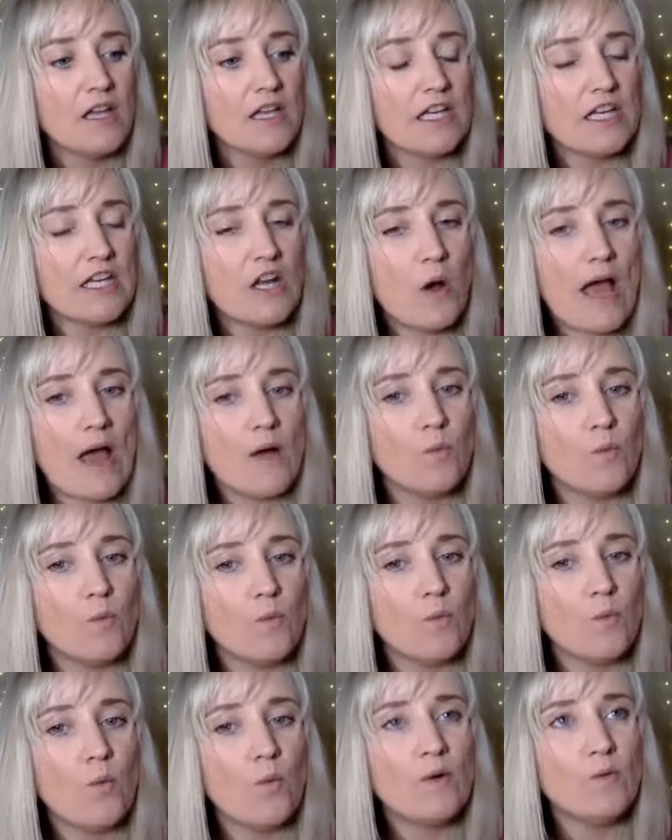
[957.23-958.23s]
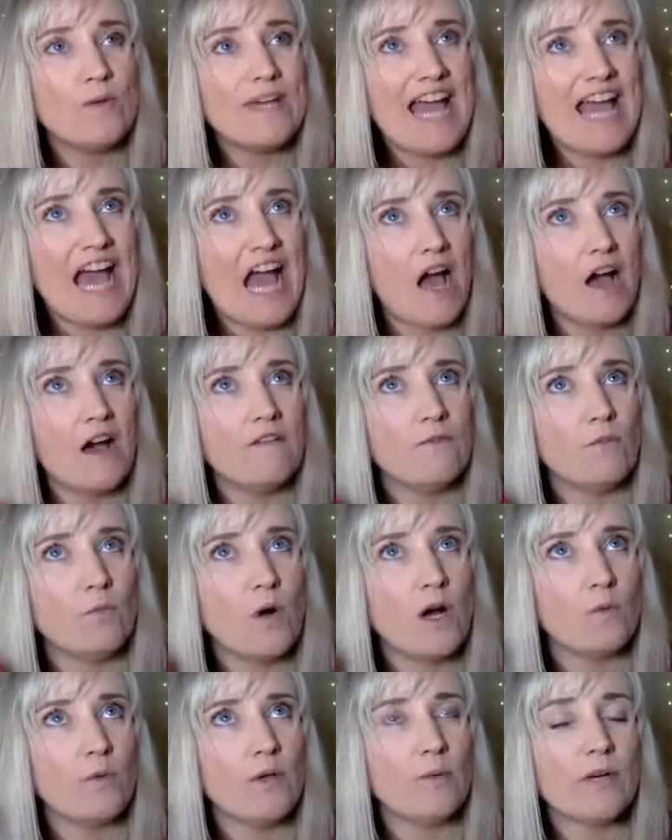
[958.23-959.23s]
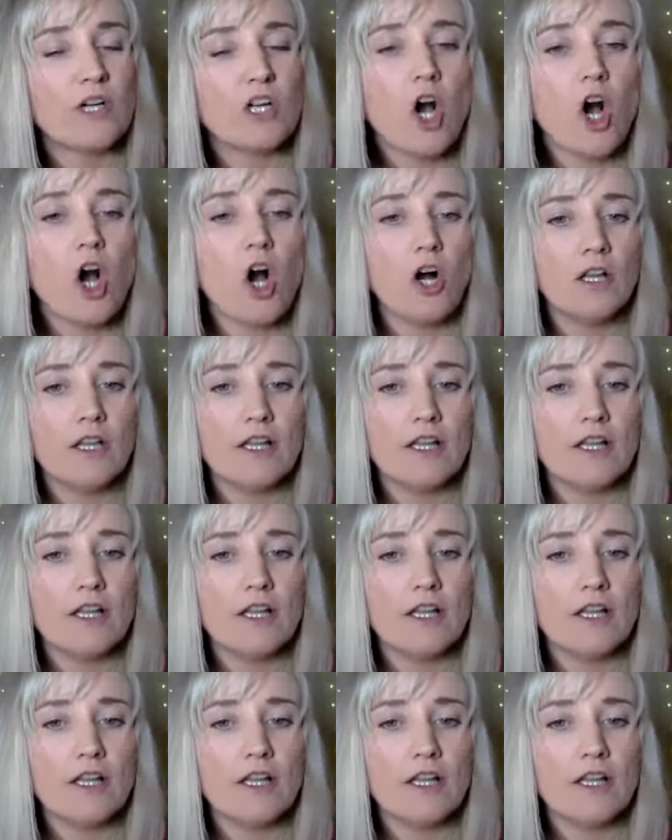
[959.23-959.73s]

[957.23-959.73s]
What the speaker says: and when we have what we would call